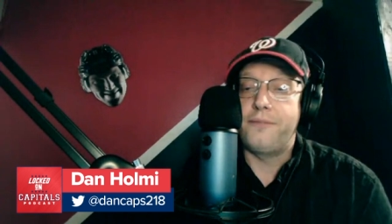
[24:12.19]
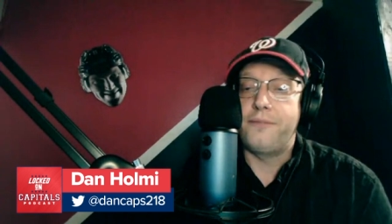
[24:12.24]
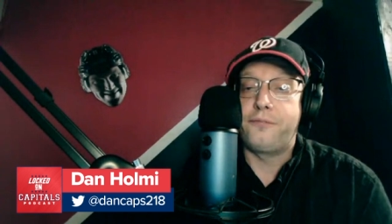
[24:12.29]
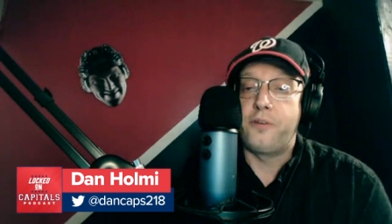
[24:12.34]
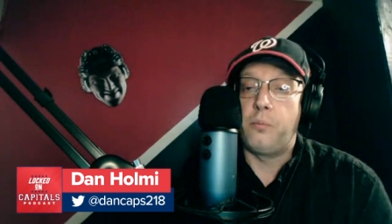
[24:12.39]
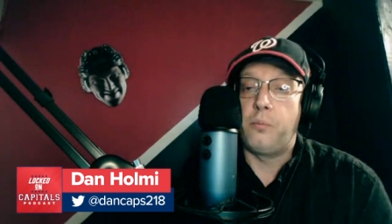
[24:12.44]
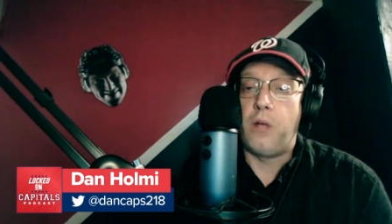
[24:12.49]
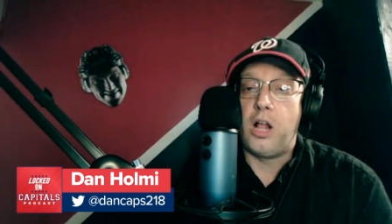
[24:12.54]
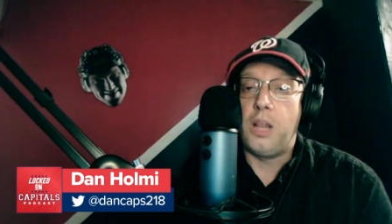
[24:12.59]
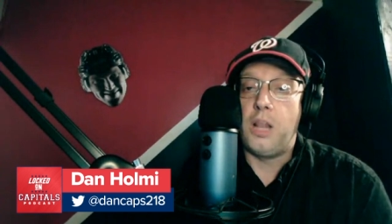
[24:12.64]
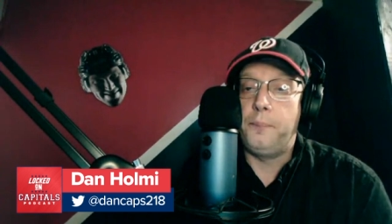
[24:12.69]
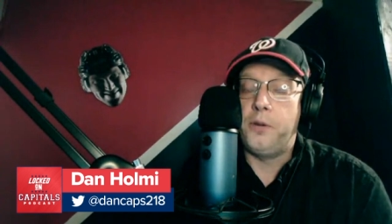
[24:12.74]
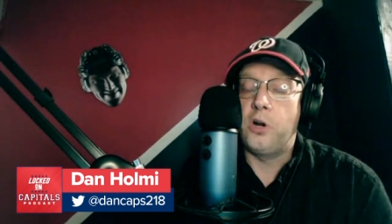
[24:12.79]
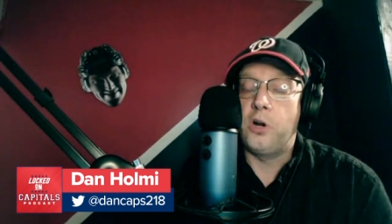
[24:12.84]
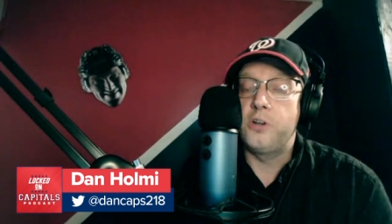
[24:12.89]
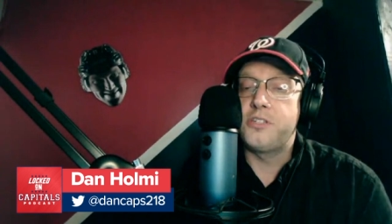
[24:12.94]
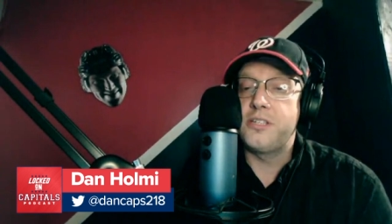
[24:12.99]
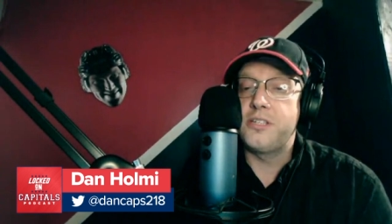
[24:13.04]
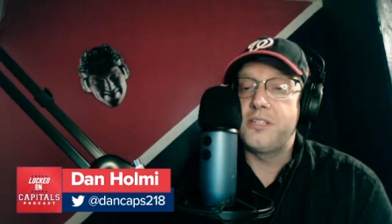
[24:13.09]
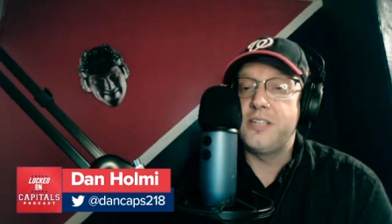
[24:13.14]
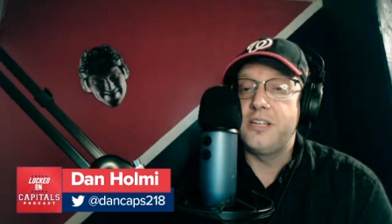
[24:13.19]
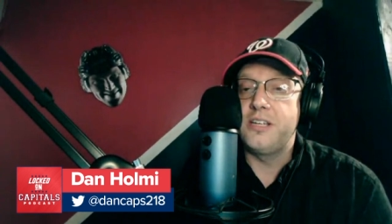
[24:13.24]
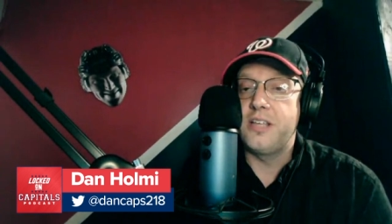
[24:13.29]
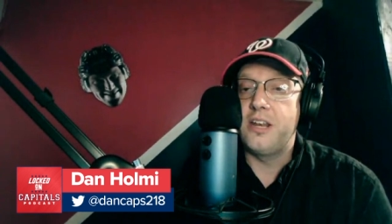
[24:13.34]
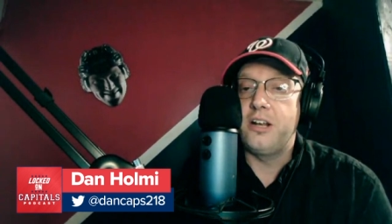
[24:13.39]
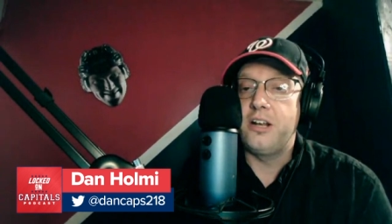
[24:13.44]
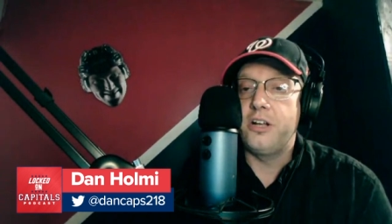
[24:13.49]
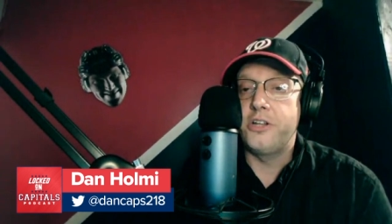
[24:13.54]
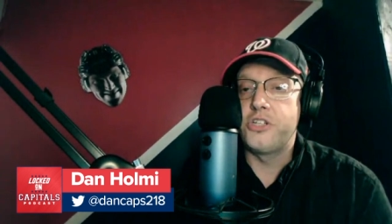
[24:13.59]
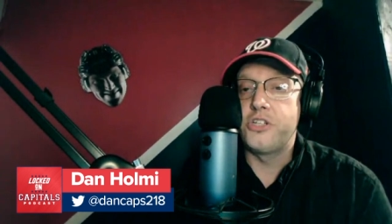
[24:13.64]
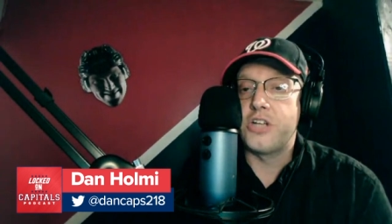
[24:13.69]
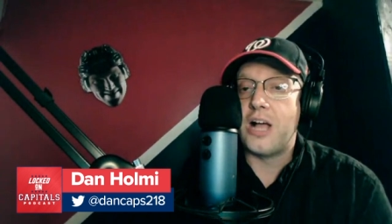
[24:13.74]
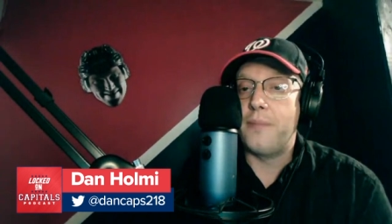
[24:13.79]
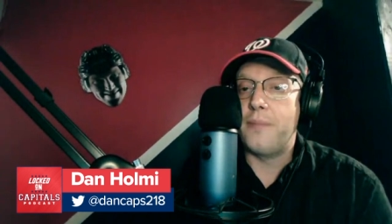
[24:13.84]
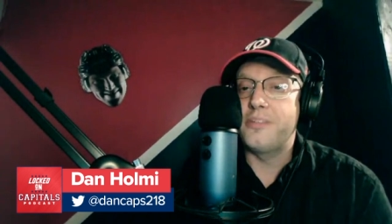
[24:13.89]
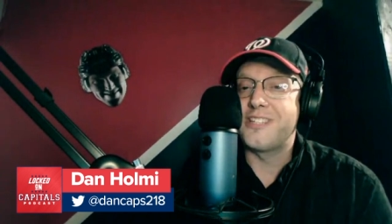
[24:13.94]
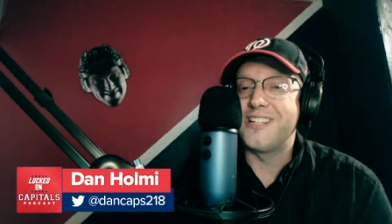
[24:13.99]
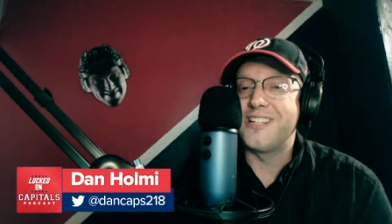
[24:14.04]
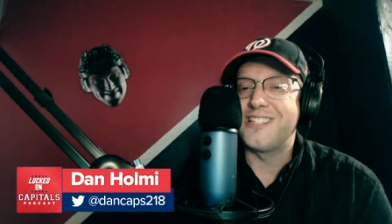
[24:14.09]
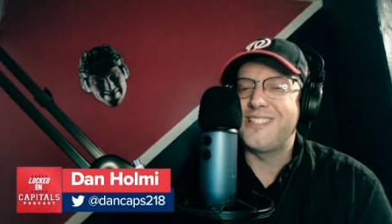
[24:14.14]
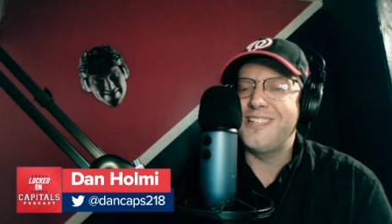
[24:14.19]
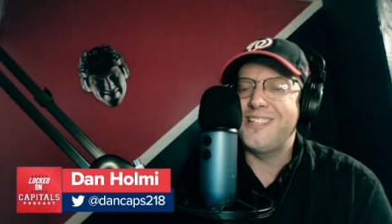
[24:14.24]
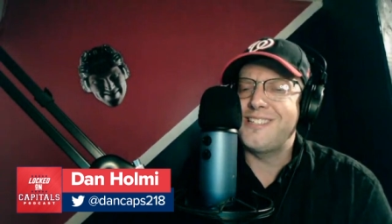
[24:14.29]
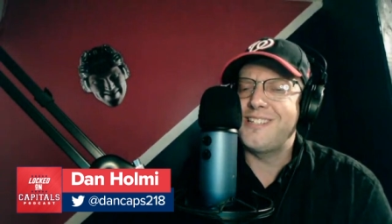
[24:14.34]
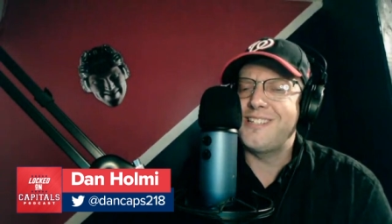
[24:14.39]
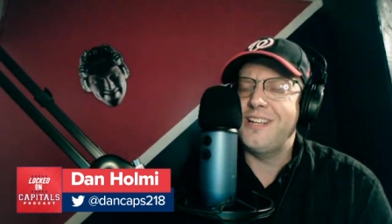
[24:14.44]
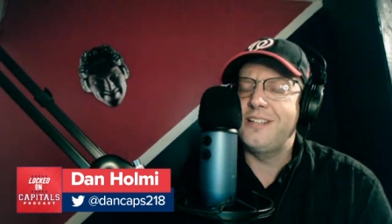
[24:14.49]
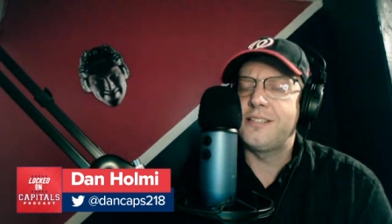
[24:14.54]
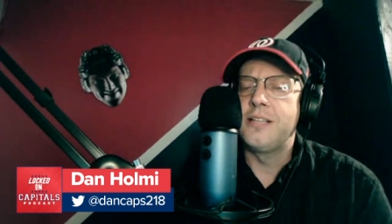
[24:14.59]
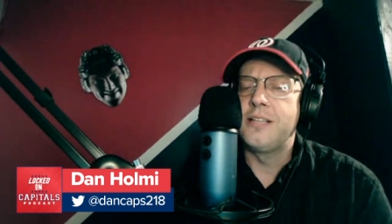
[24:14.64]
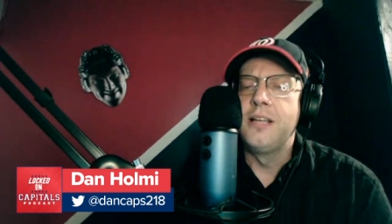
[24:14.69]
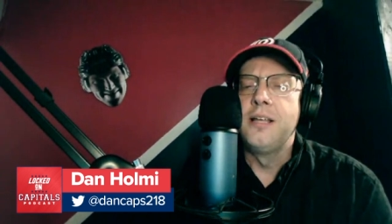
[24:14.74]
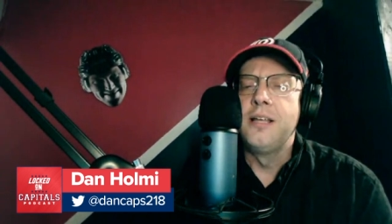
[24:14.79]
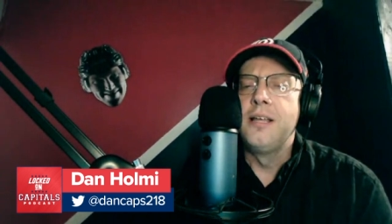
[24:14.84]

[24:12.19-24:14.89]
From all appearances, he did a good job as an assistant,